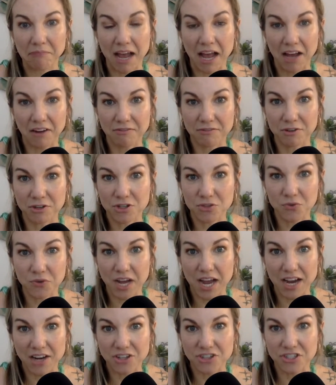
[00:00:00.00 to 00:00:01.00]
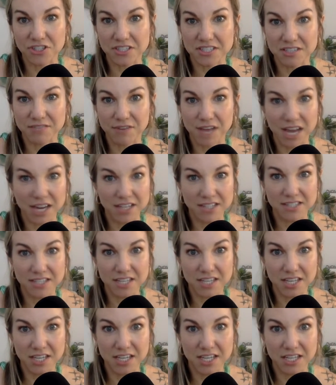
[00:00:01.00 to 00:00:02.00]
adverse reactions to
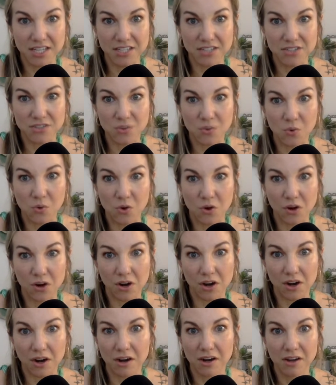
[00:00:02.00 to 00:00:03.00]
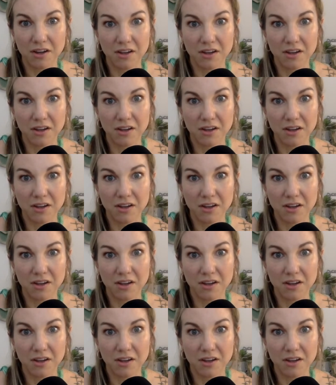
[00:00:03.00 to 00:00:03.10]
vaccines or